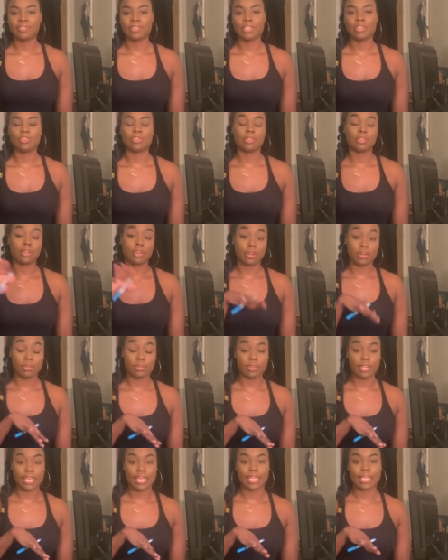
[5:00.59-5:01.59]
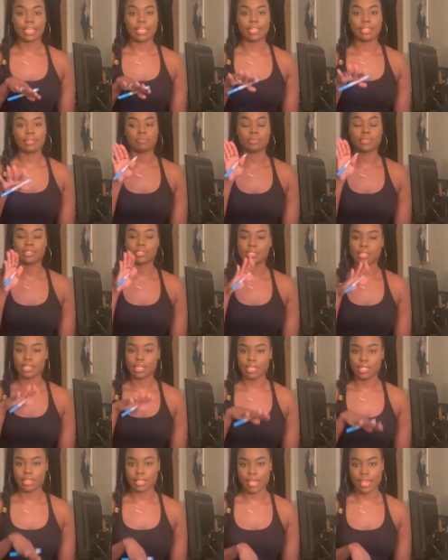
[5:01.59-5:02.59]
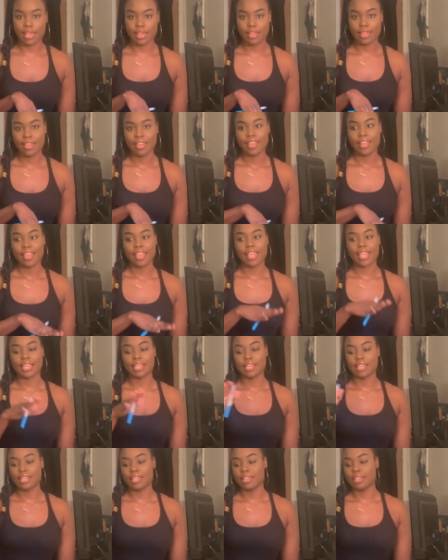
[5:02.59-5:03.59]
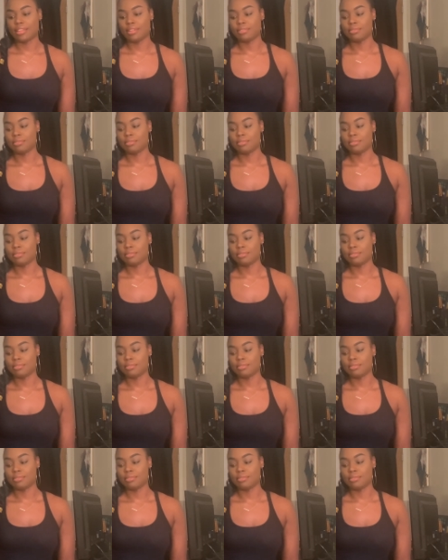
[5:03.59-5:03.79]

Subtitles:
then you can go and study that. And then